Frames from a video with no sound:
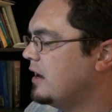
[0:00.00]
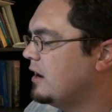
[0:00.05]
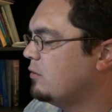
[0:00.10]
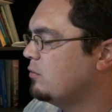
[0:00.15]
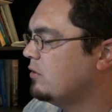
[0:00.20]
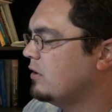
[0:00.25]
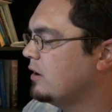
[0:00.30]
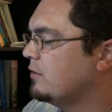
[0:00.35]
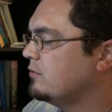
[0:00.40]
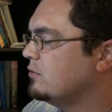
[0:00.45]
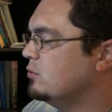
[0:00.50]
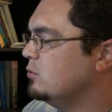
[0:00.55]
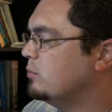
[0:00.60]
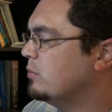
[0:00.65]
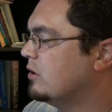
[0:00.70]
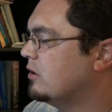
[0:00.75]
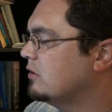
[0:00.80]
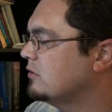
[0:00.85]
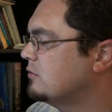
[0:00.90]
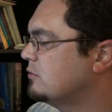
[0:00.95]
Now we'll have to
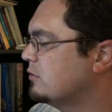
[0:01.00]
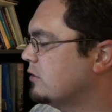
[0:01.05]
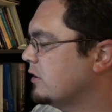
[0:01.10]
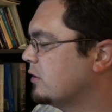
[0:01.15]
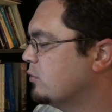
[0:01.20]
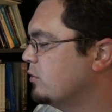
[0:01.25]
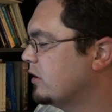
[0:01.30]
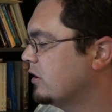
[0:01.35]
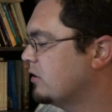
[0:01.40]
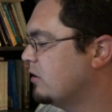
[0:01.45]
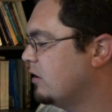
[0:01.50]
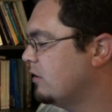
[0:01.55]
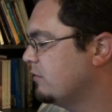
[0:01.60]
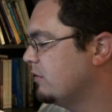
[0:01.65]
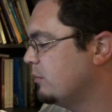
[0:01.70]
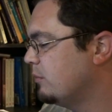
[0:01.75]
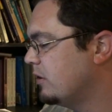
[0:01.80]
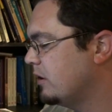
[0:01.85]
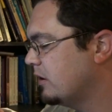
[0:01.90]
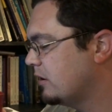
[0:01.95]
pause for a quick
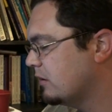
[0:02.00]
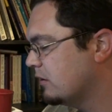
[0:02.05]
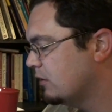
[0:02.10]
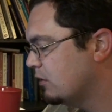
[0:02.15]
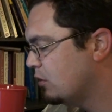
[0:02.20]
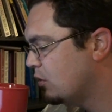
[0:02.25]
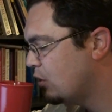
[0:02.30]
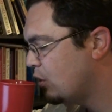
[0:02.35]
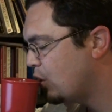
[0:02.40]
coffee break.